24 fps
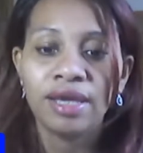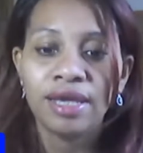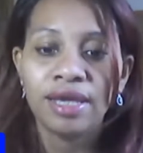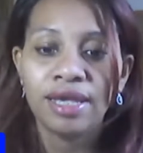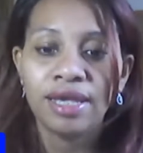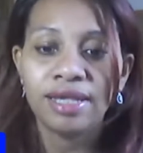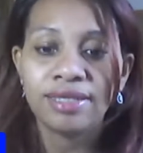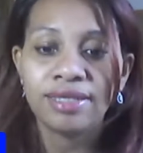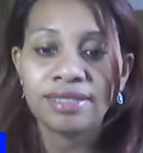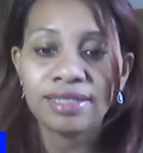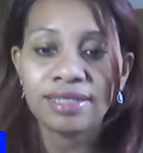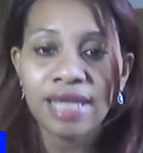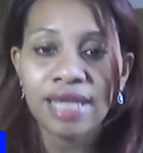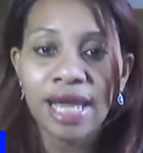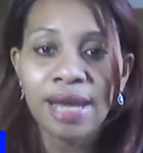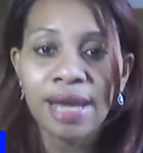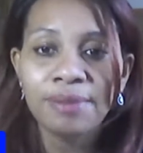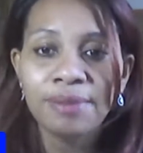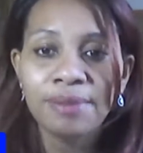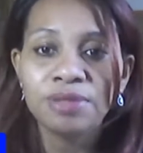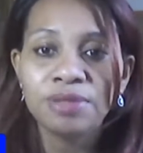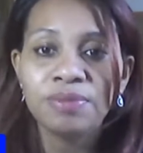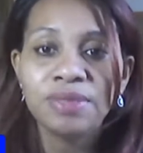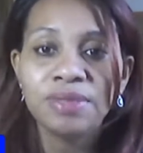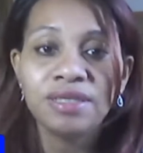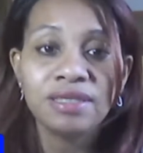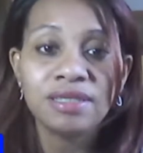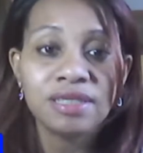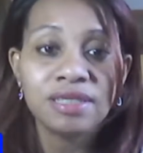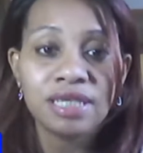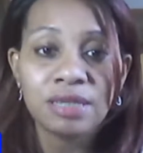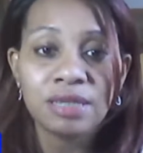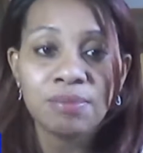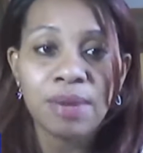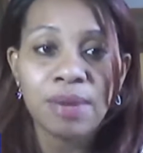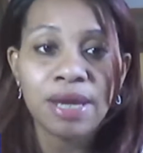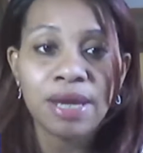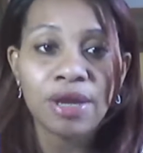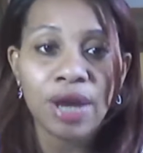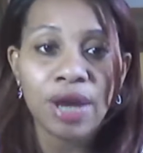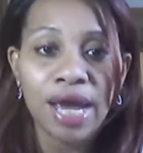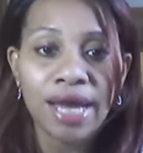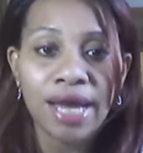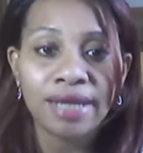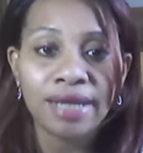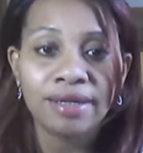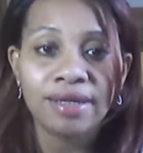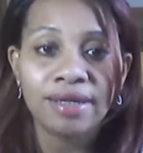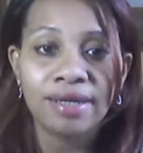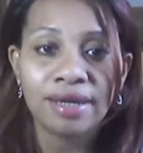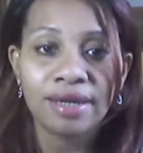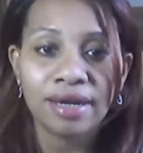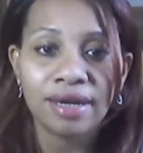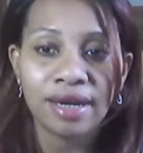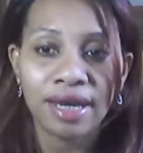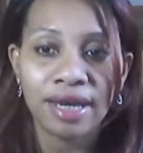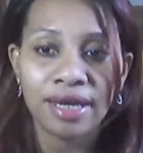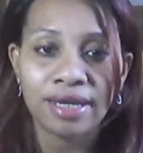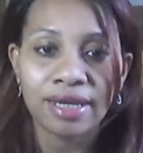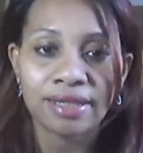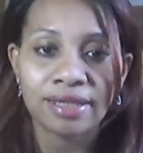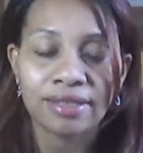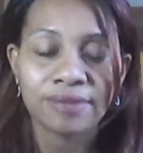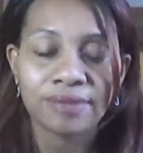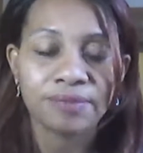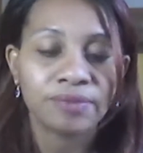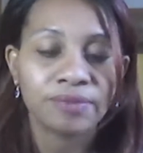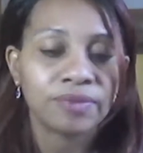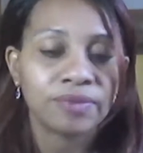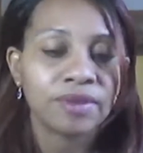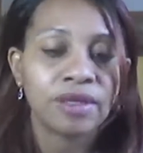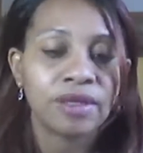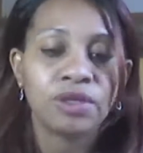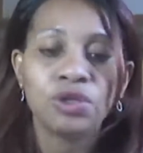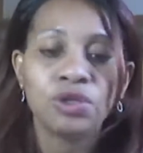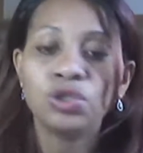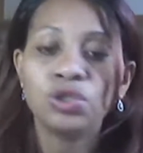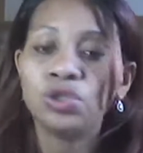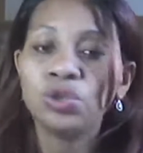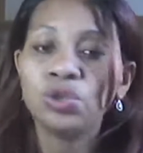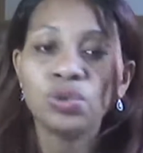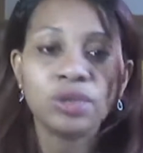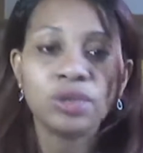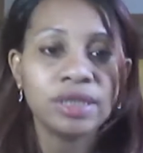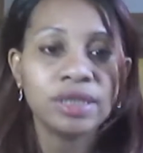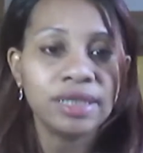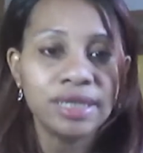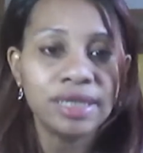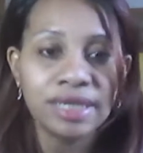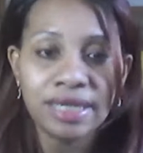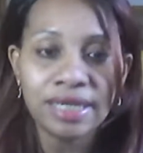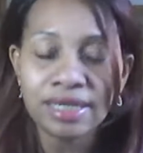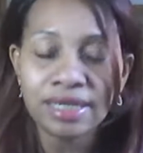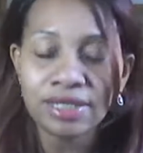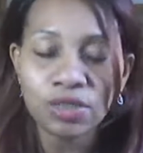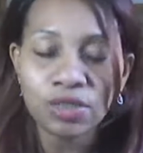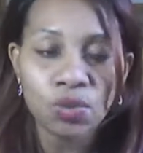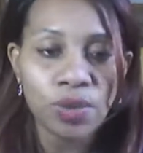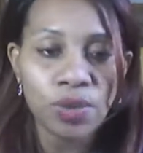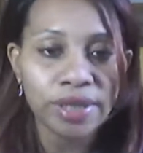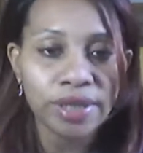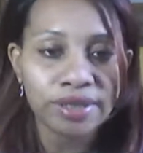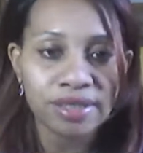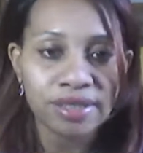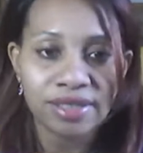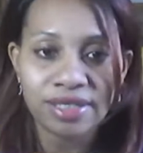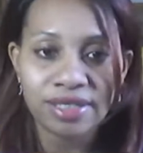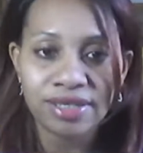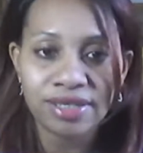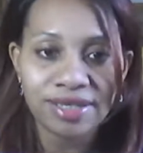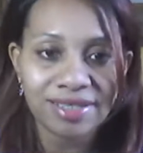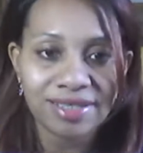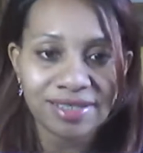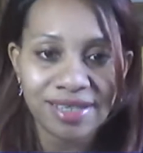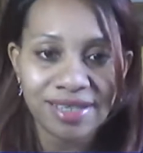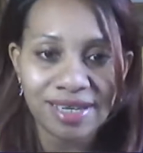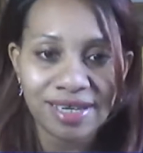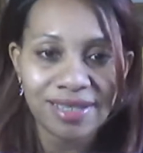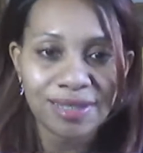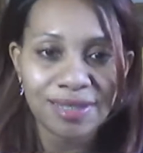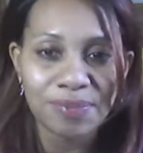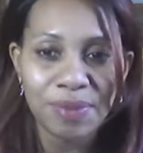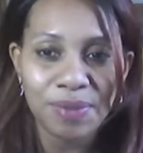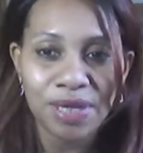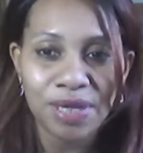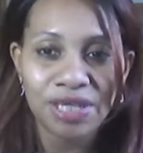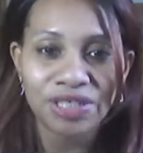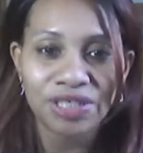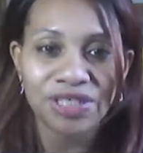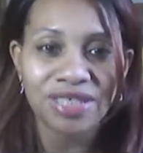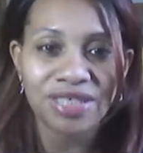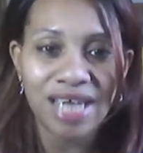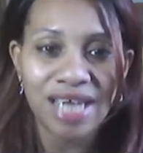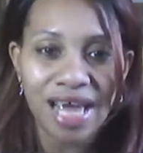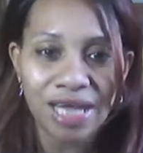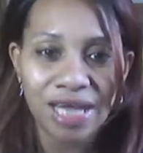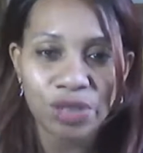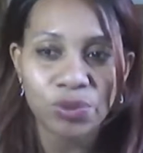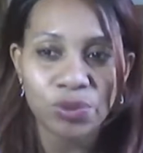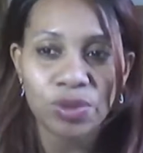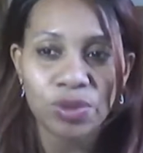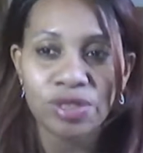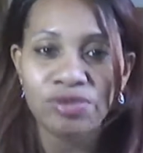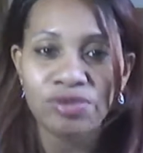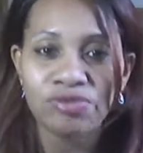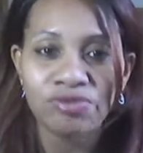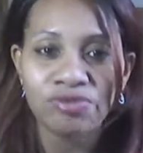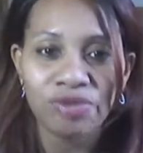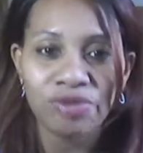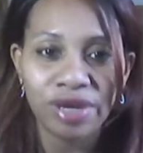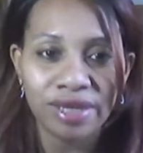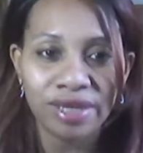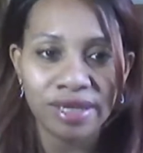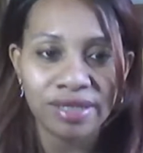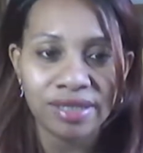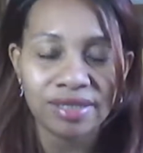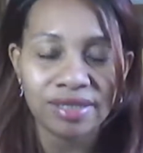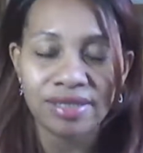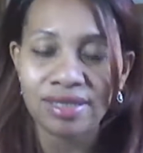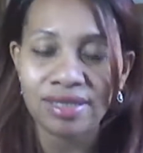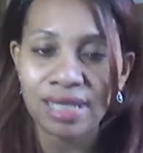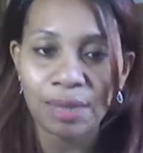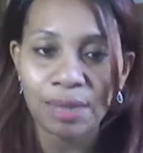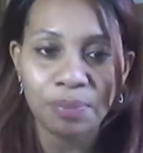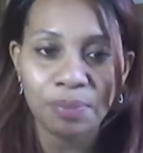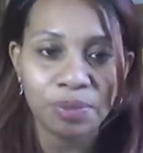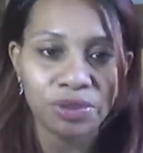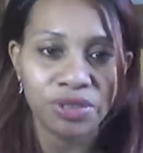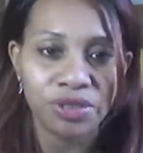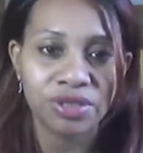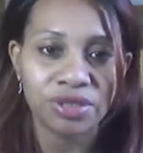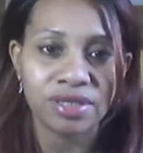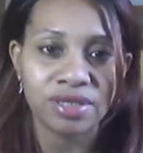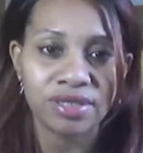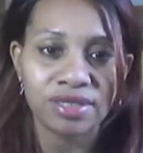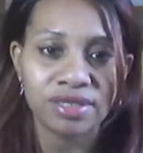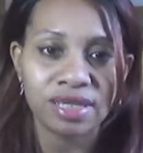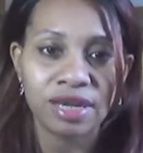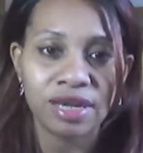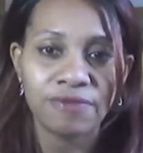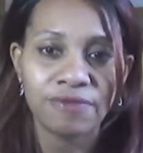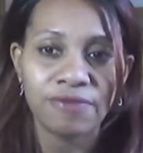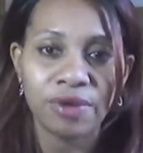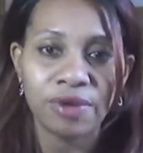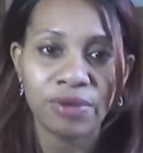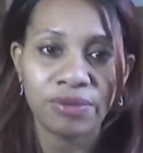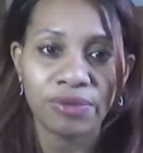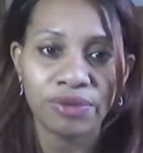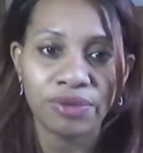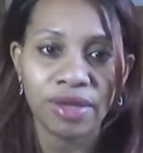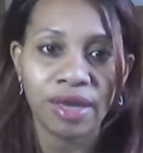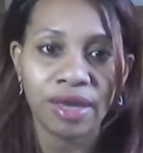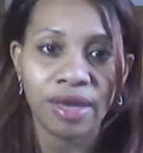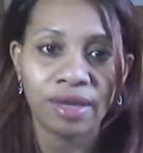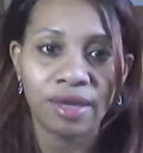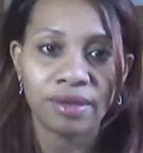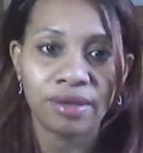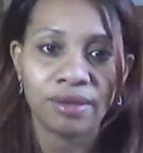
It's time to be seen by your ideal client. You don't need to wait until your sales page is actually ready to start putting yourself out there.